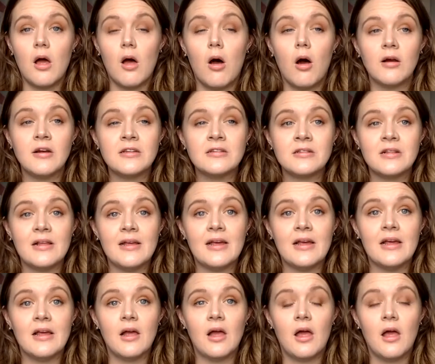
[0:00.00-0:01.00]

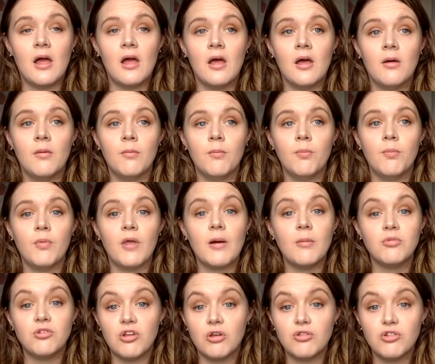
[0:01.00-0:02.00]
Honestly, um,
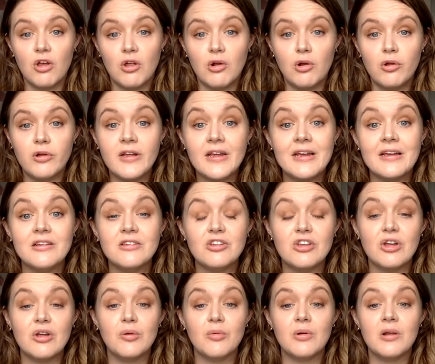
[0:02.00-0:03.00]
I'm so, so lucky to